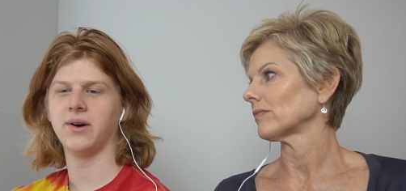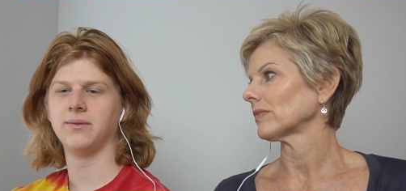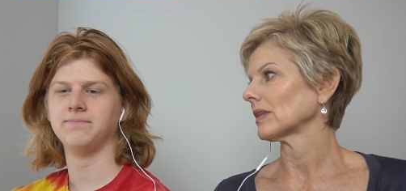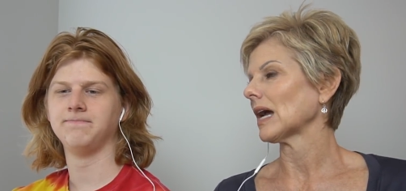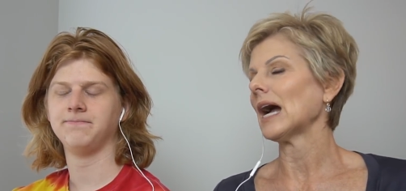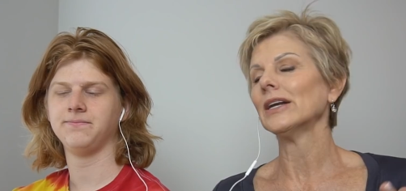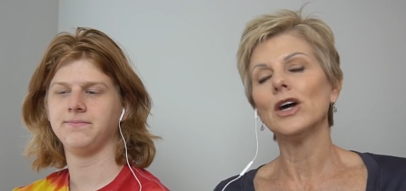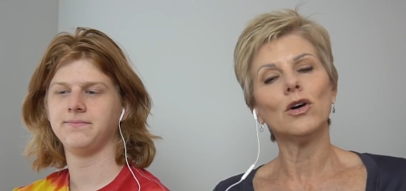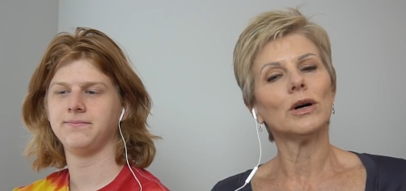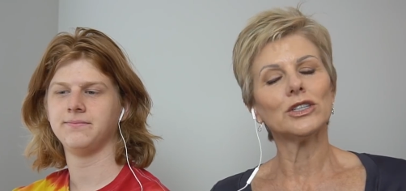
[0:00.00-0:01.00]
Speaker 1: though.
Speaker 2: I
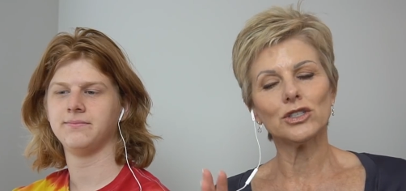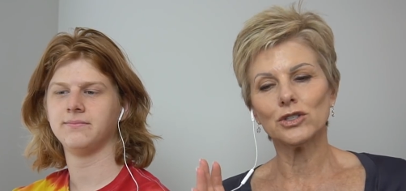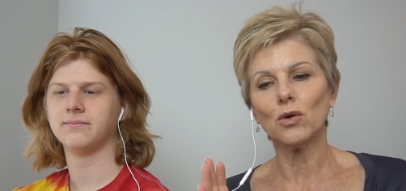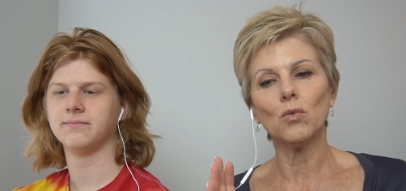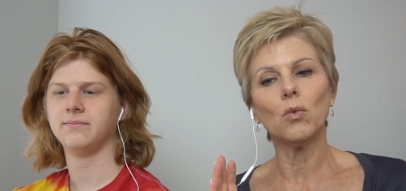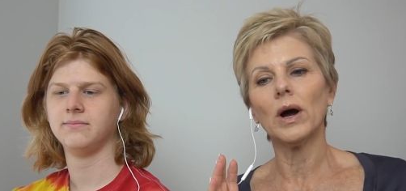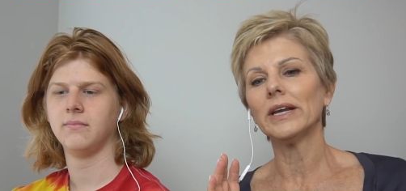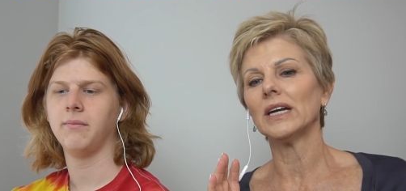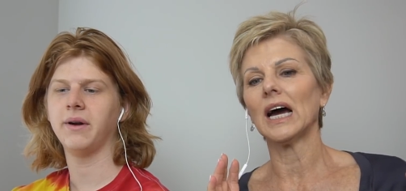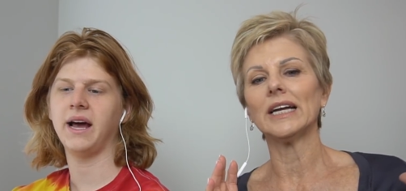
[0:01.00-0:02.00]
know. I just don't
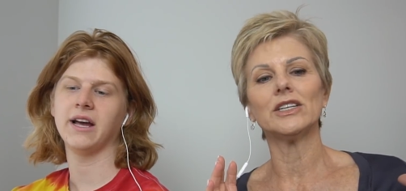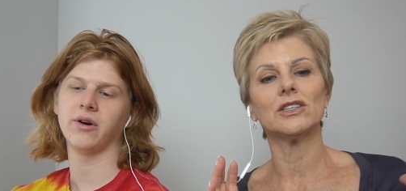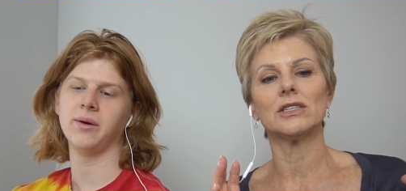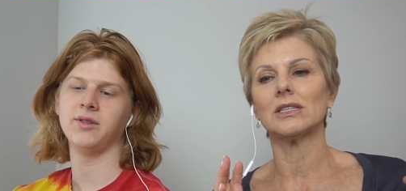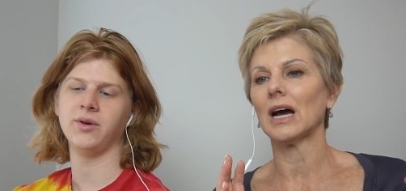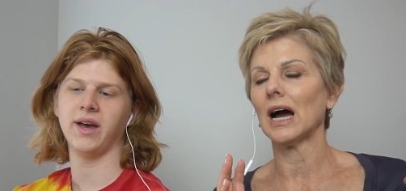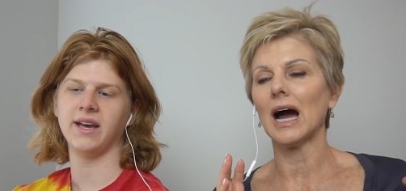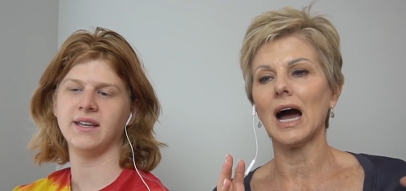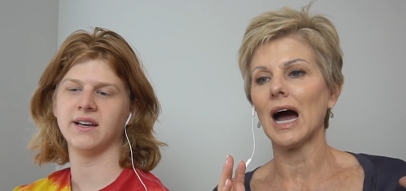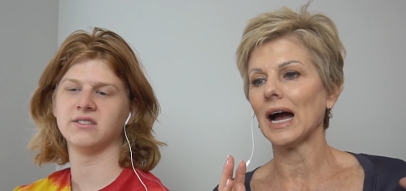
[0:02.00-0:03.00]
want...
Speaker 1: But I agree with you. Yeah,
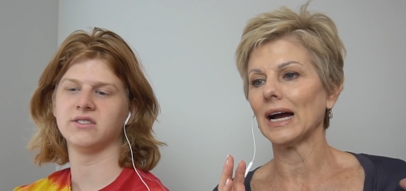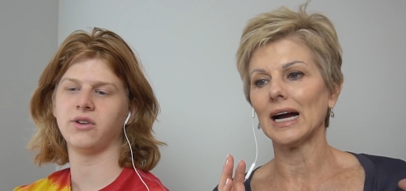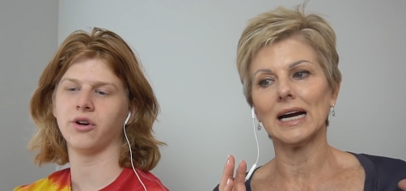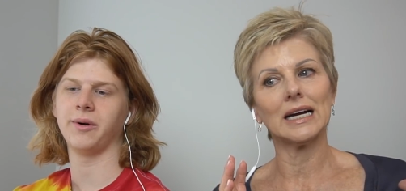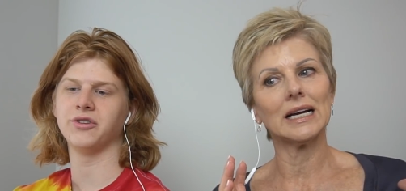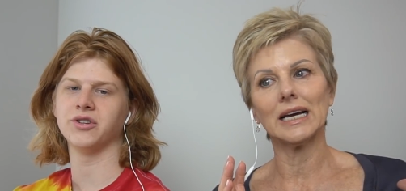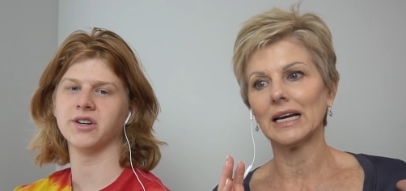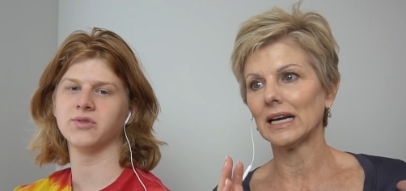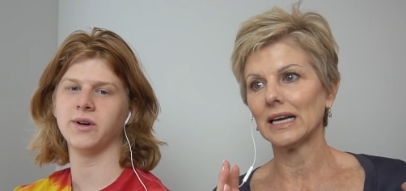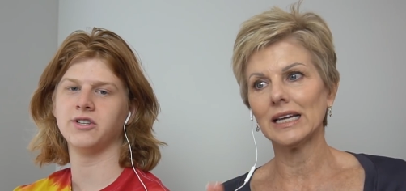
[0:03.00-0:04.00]
he does talk about
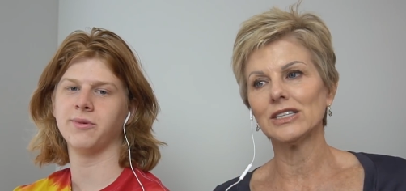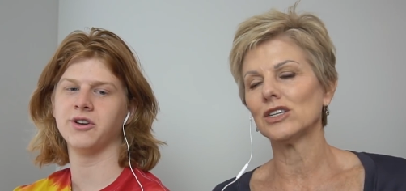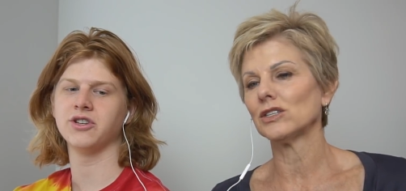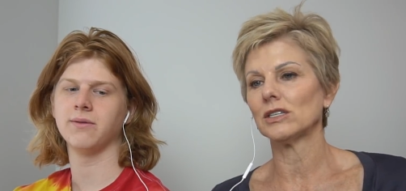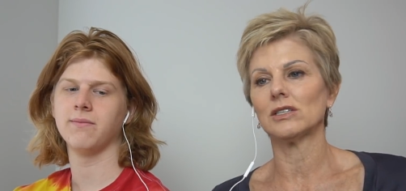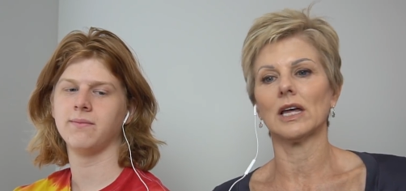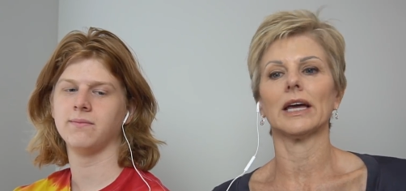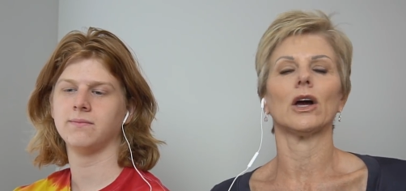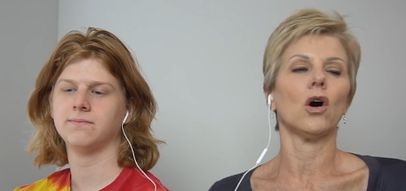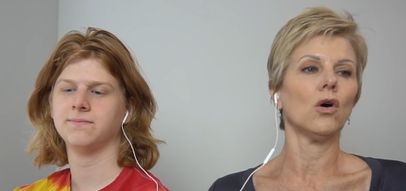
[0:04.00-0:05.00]
drugs
Speaker 2: way too much. He just is
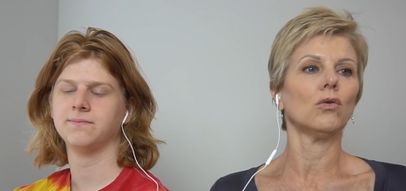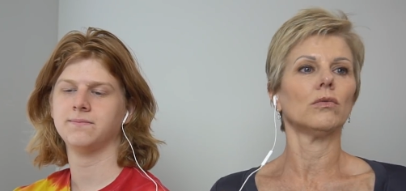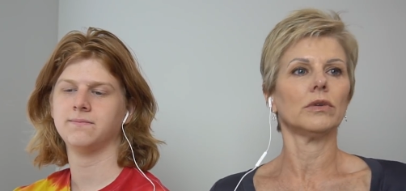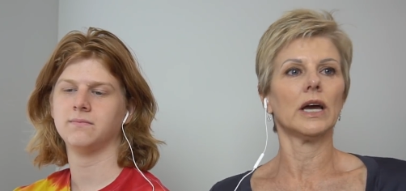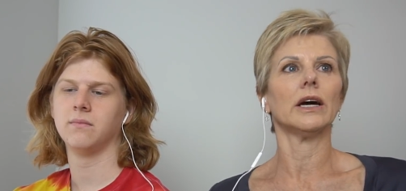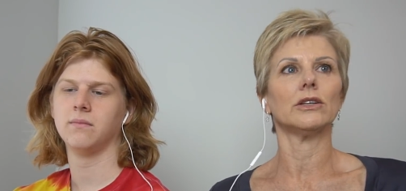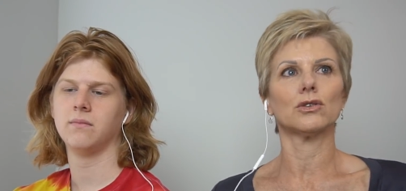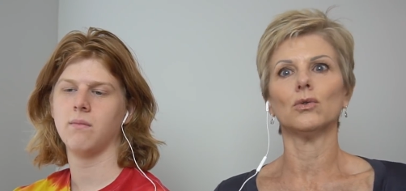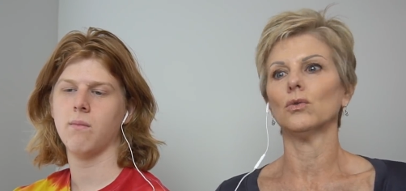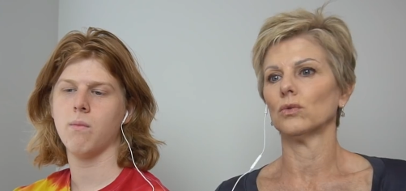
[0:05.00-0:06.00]
like, oh, yeah, it's
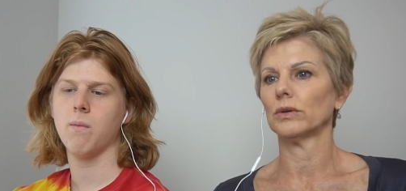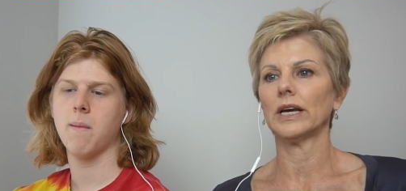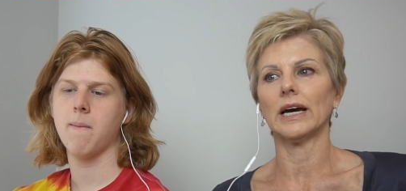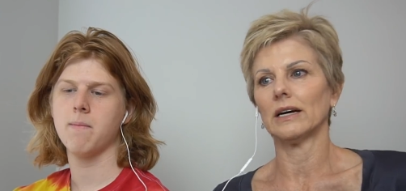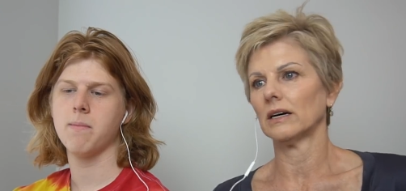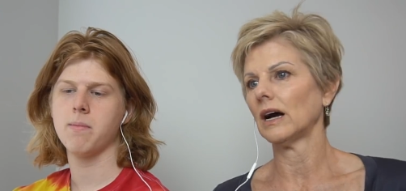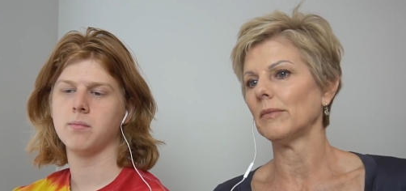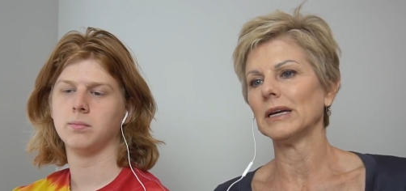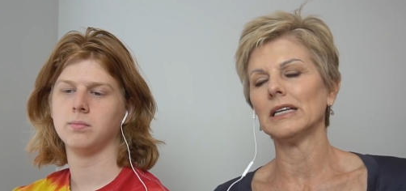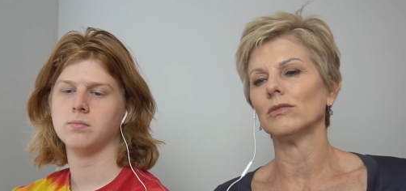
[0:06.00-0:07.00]
cool. Yeah.
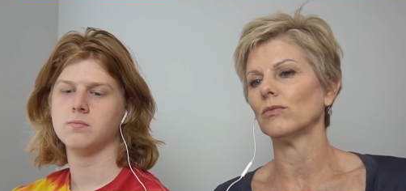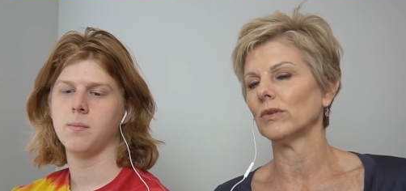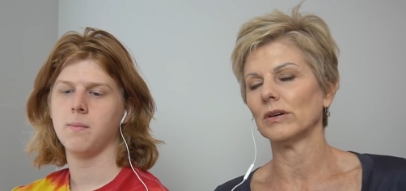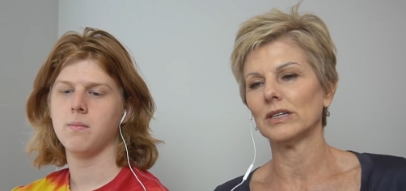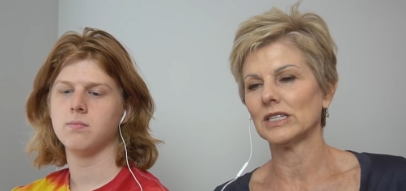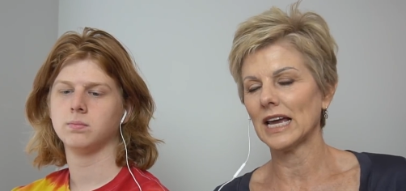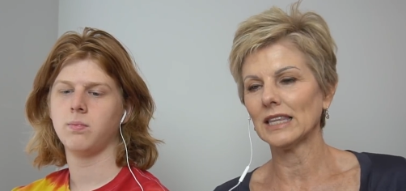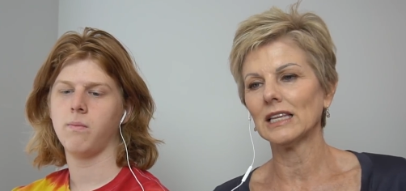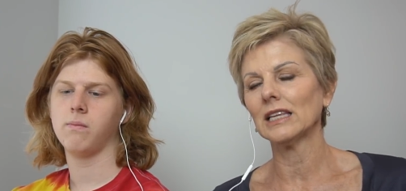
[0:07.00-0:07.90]
I mean, take